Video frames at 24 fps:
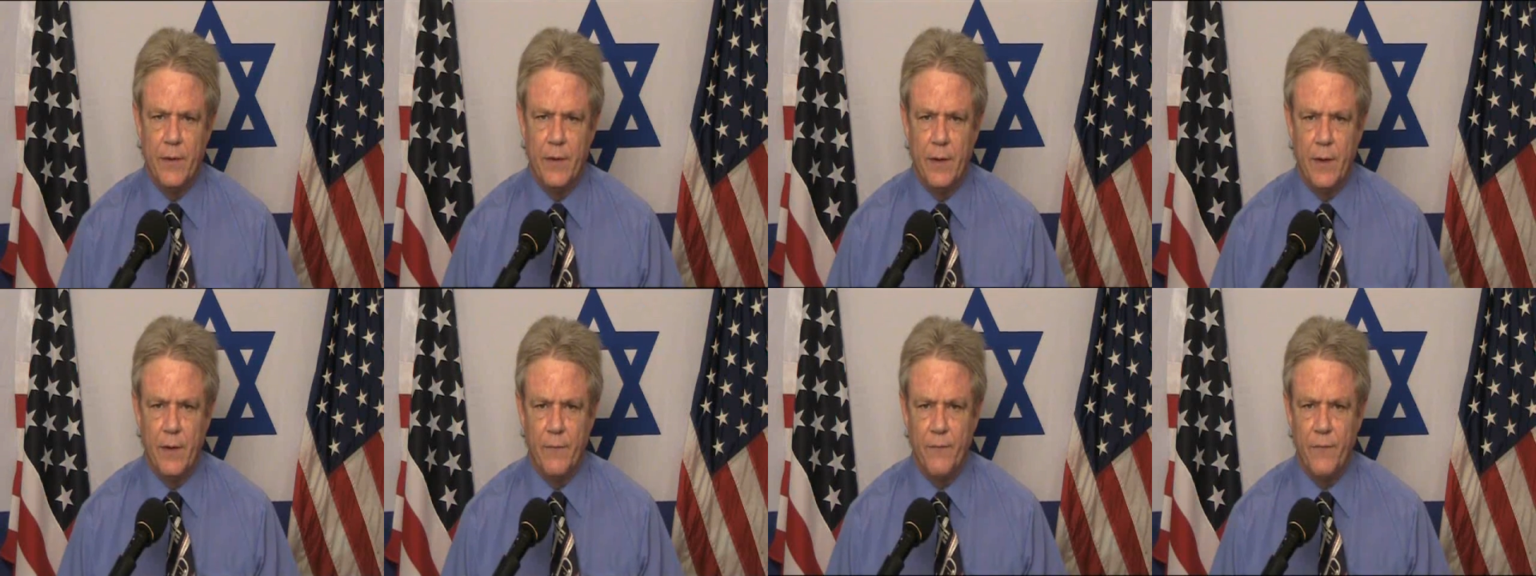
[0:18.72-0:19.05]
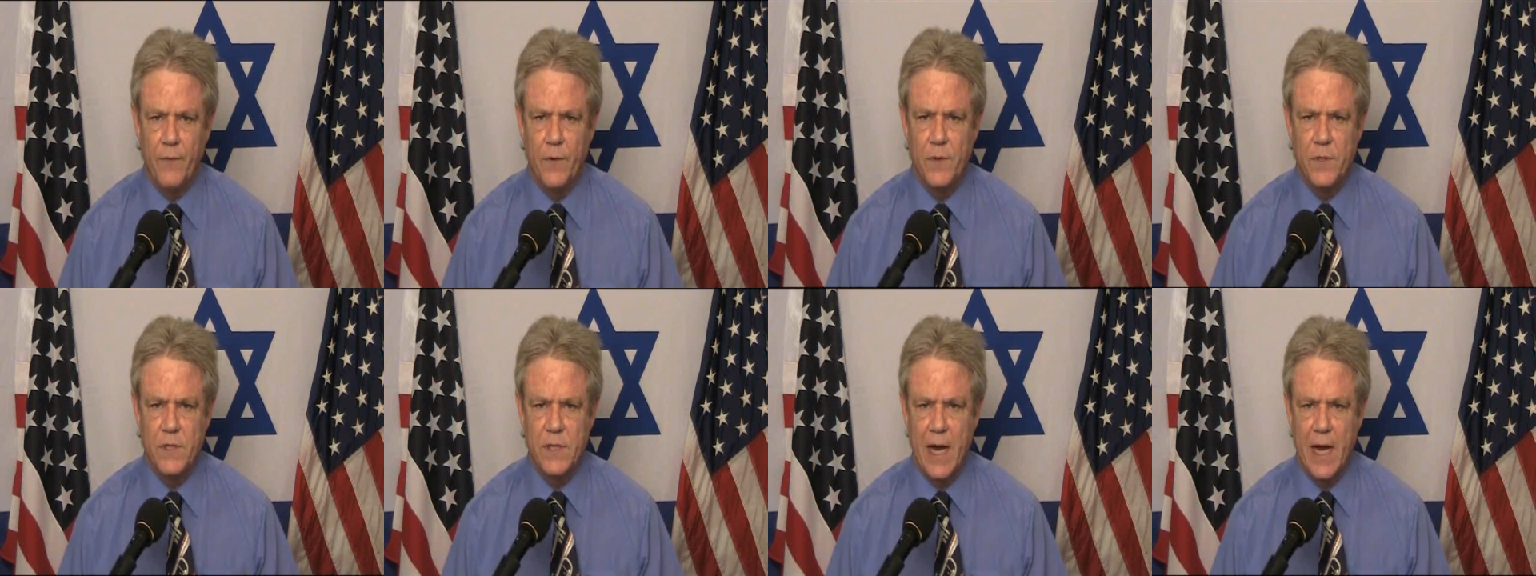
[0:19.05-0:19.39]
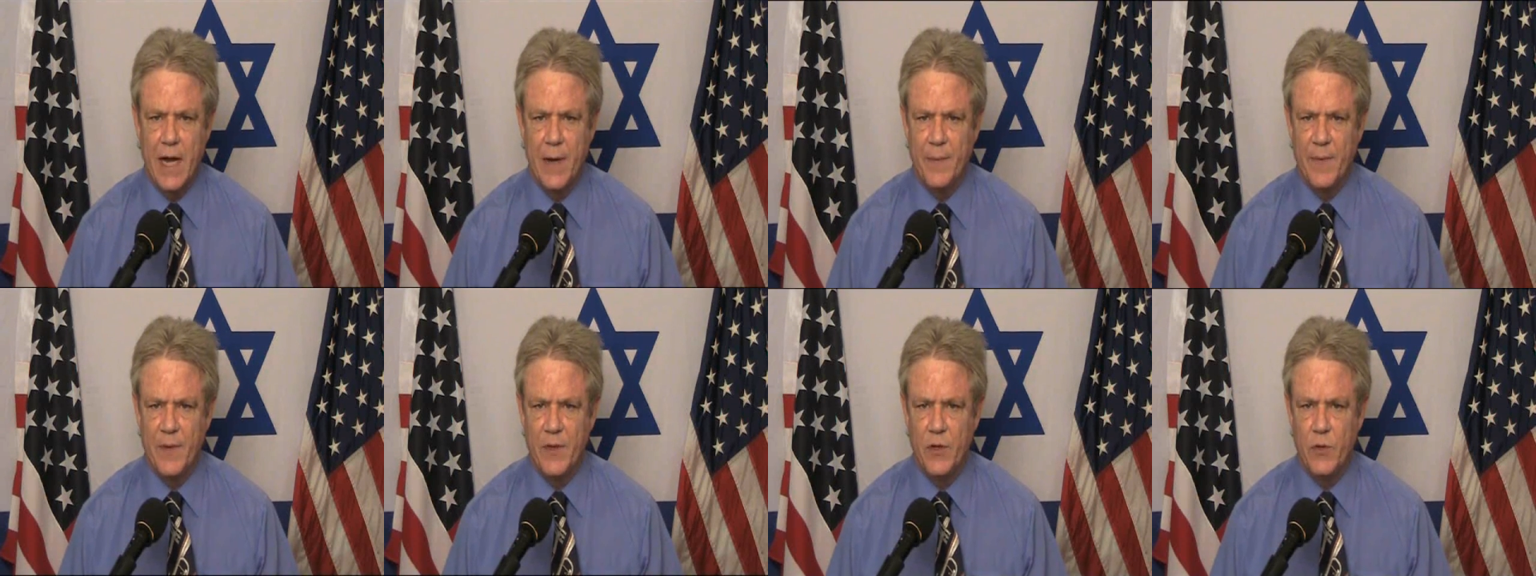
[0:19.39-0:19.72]
The first
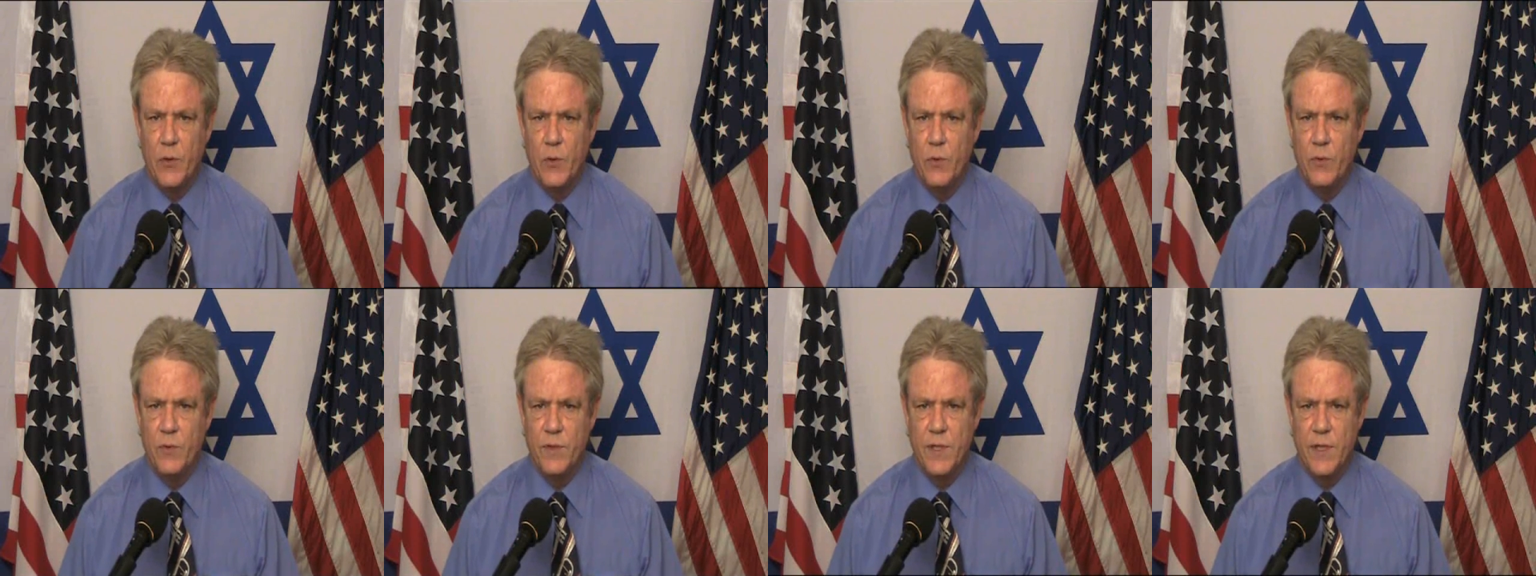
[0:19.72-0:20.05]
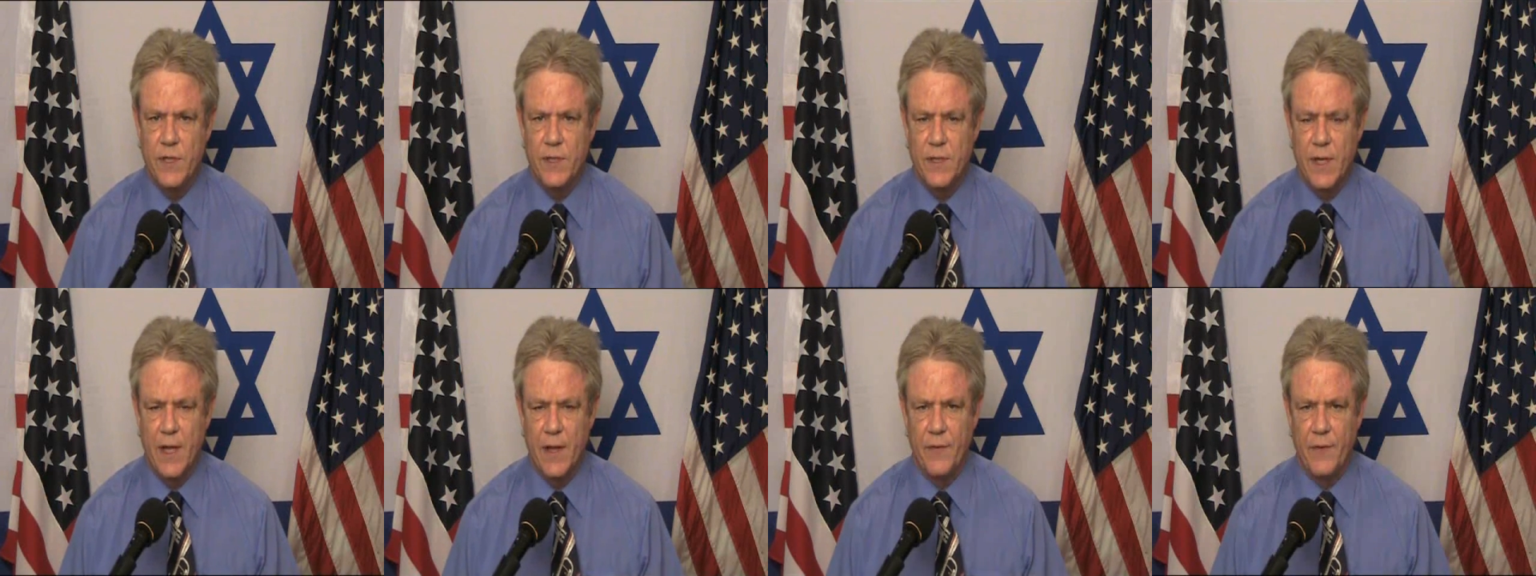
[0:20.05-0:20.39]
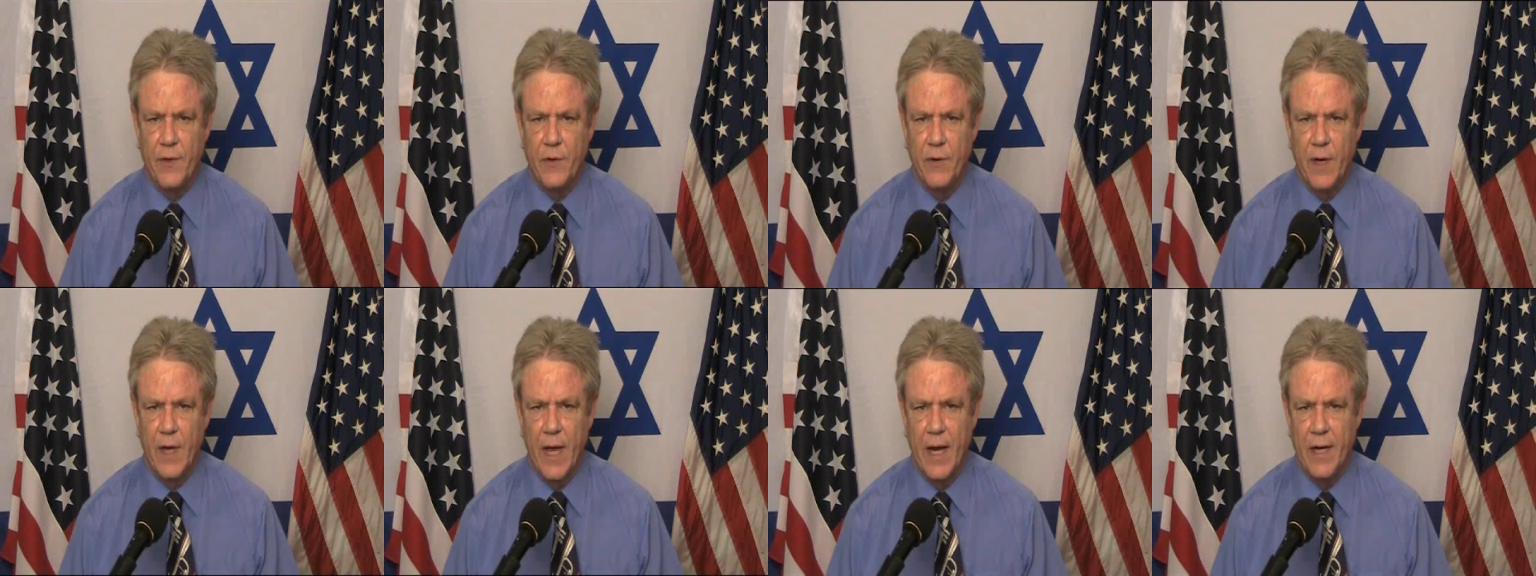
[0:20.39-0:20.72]
item in the news is that
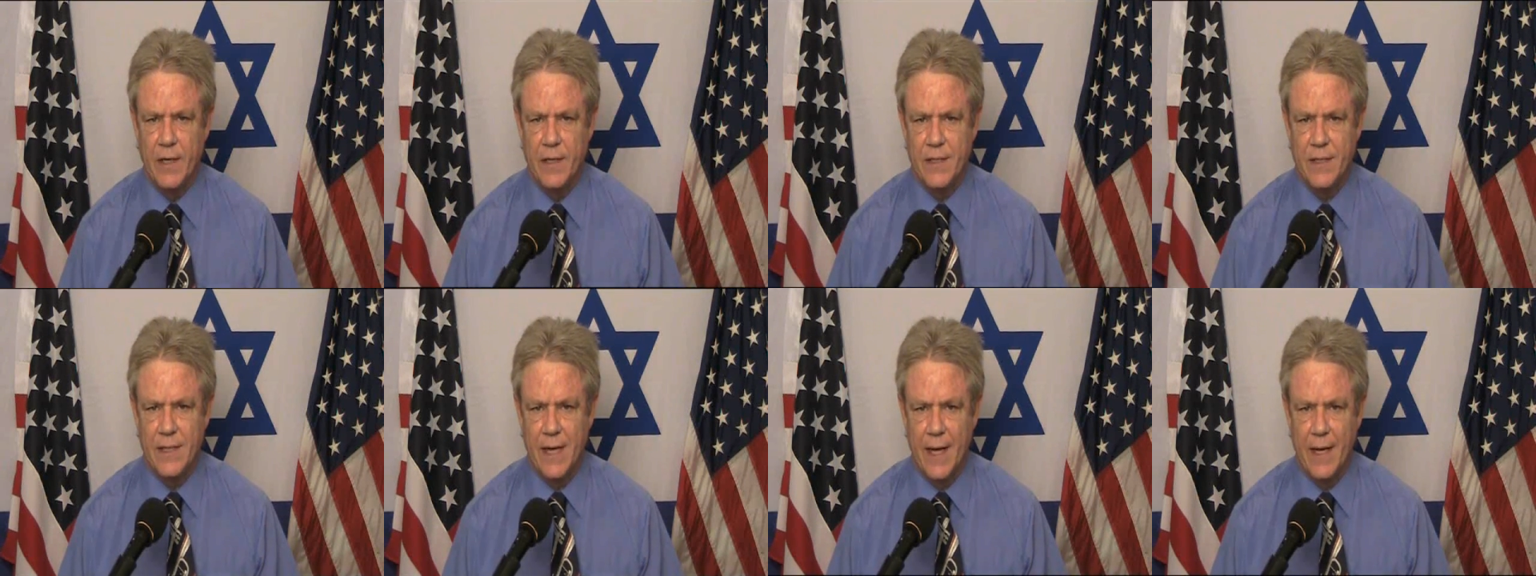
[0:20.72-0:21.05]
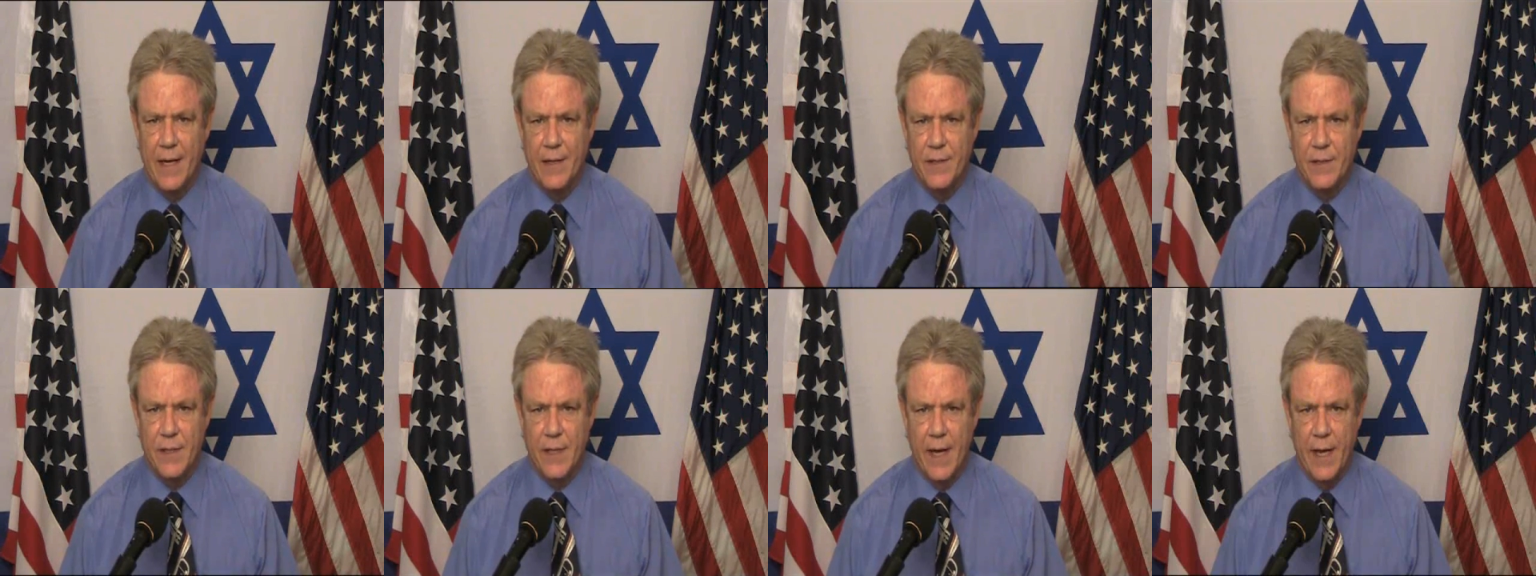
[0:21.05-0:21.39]
the United States